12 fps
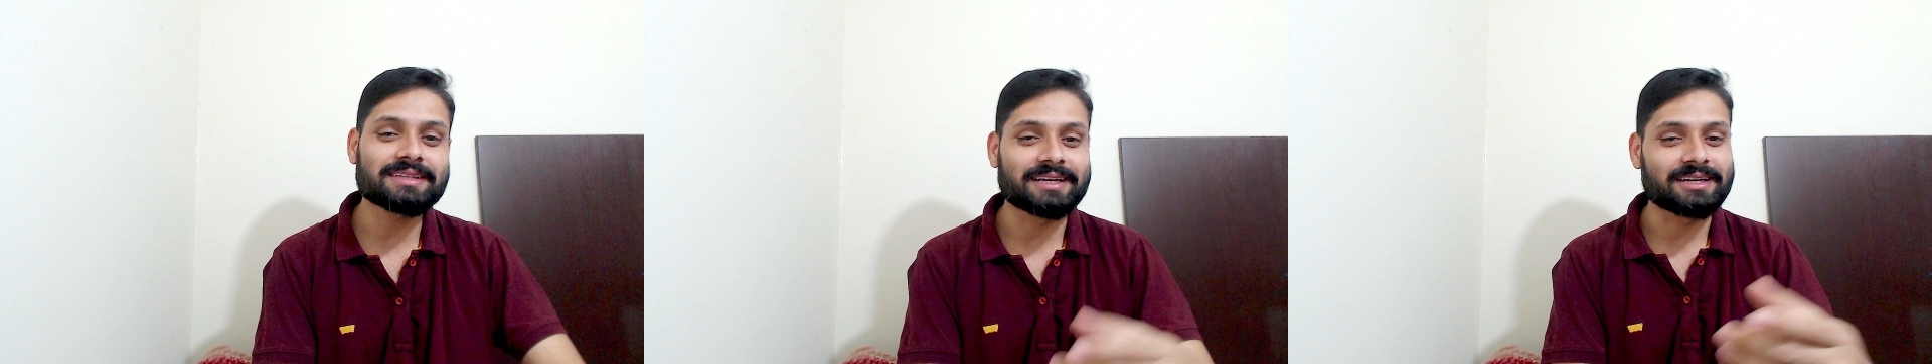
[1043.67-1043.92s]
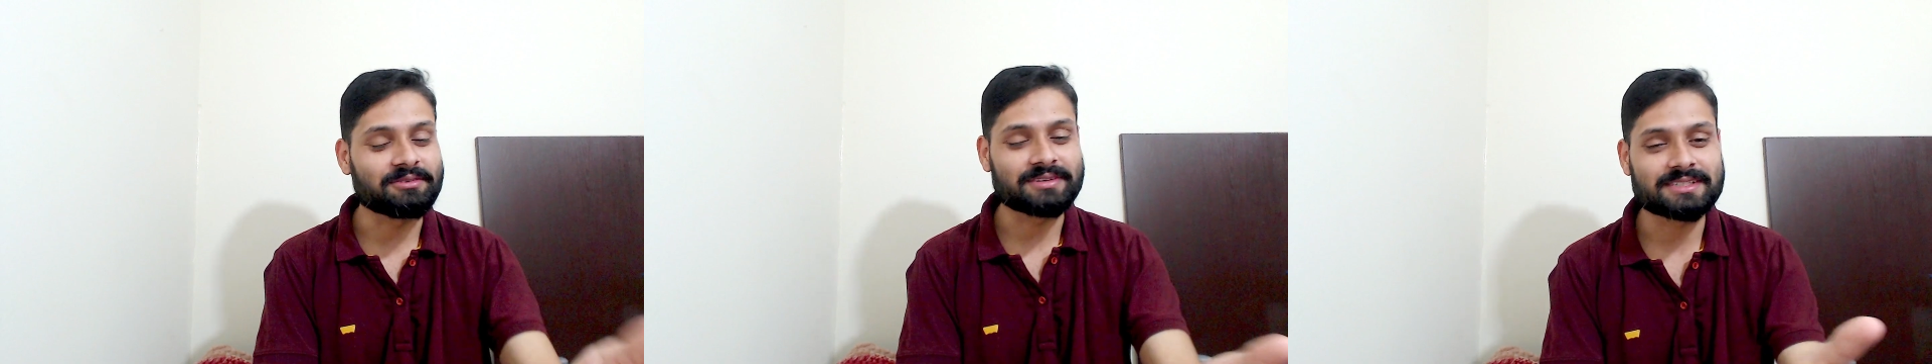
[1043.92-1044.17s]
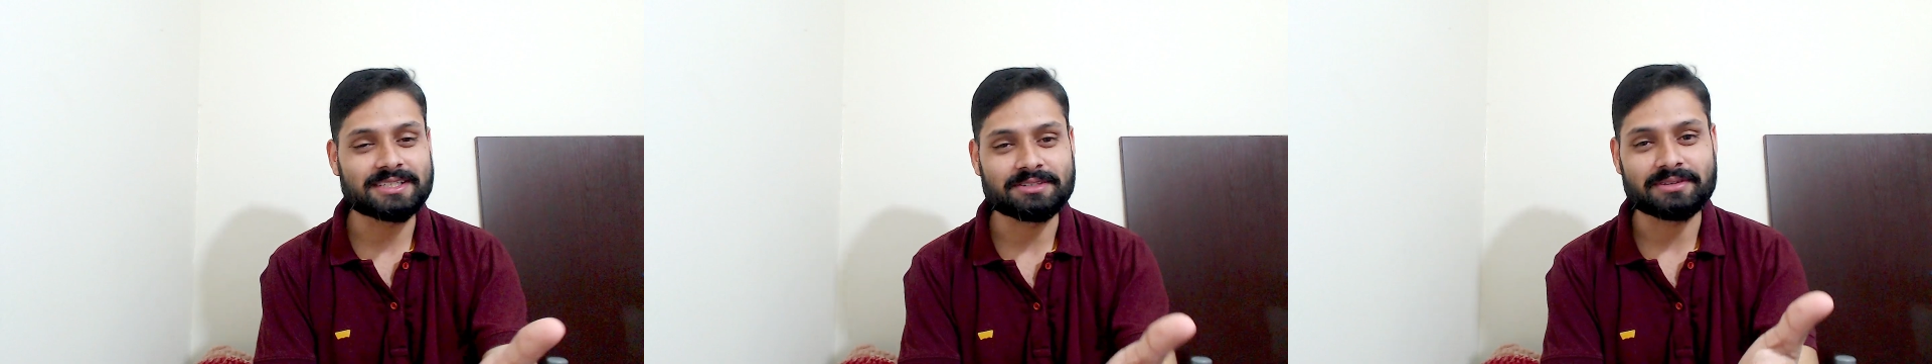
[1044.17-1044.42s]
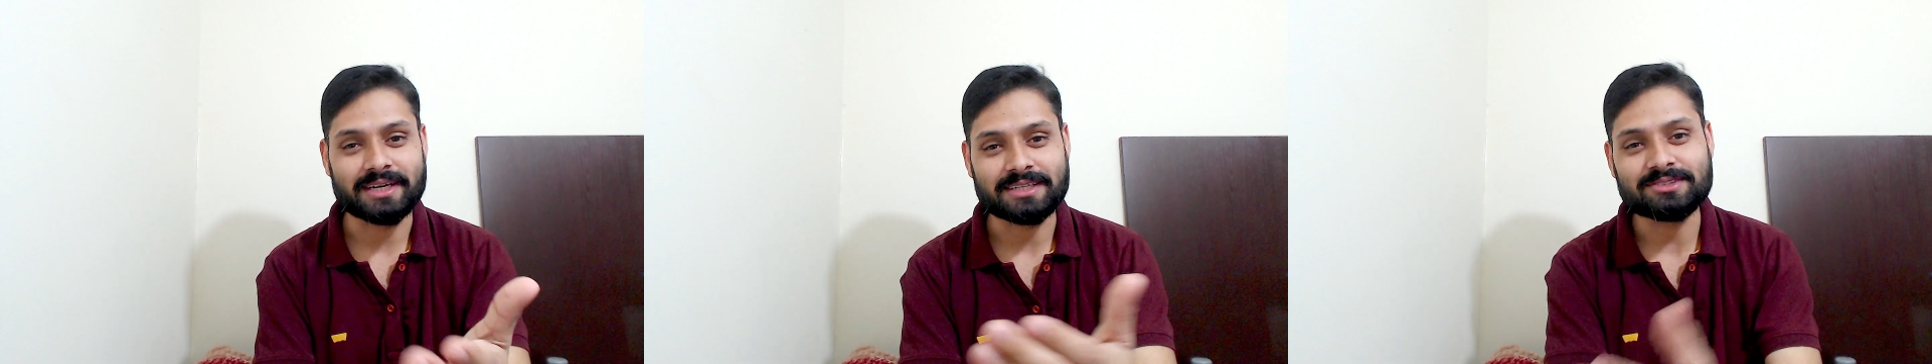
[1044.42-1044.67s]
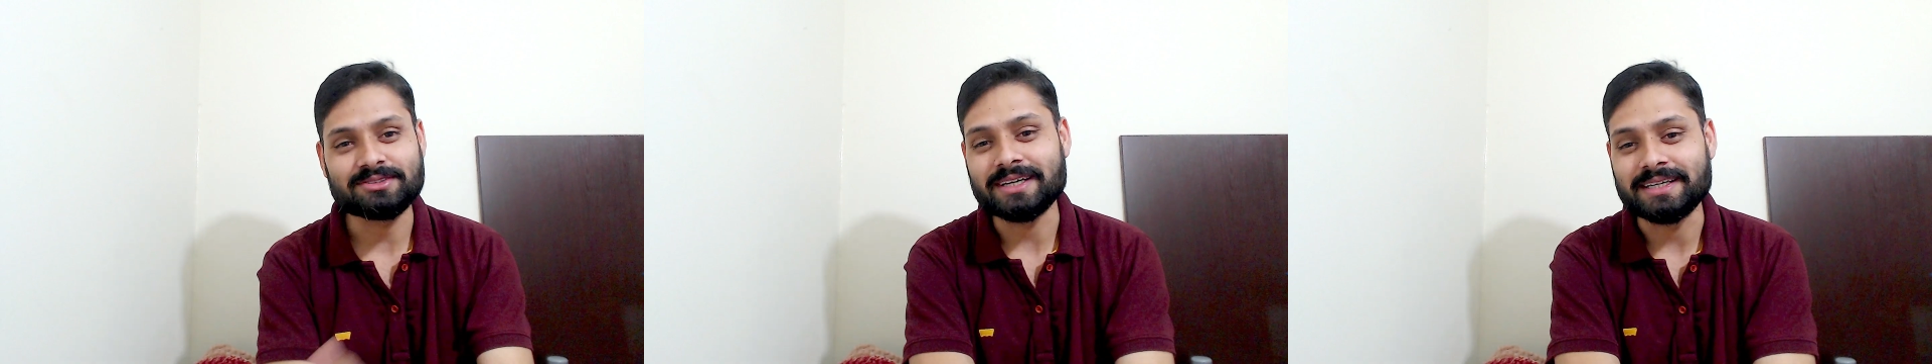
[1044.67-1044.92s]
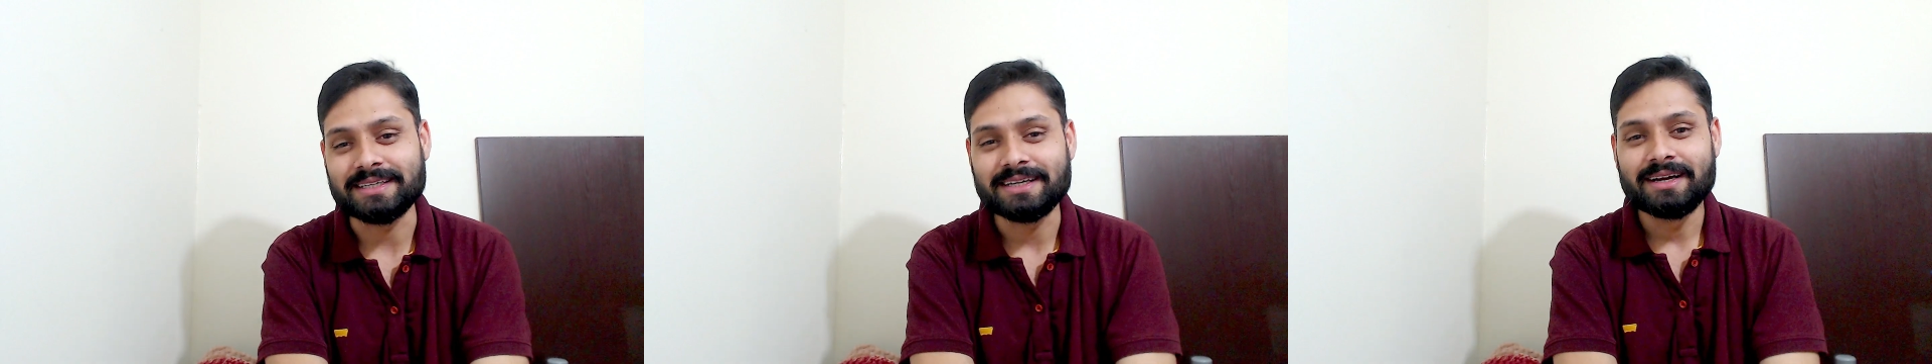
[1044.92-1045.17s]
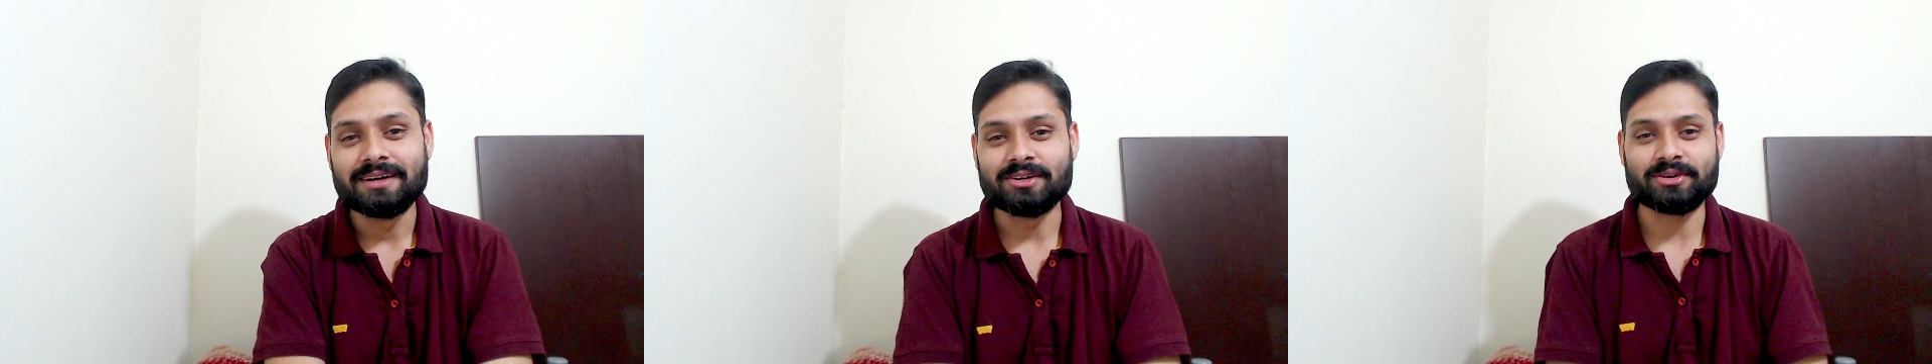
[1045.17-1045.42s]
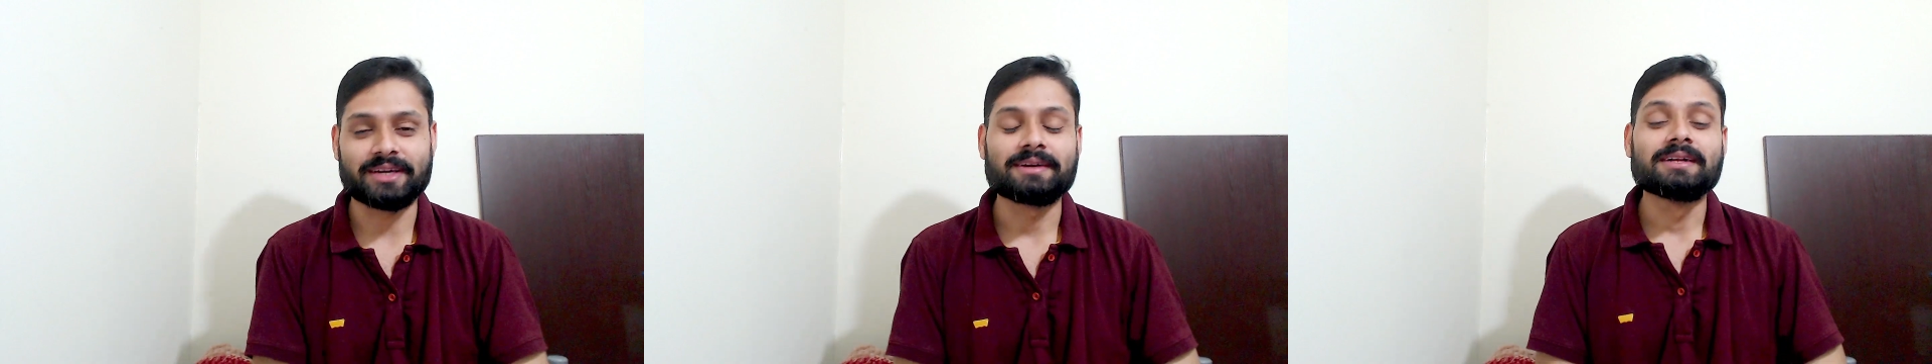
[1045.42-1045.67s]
then obviously you can Google it. Okay,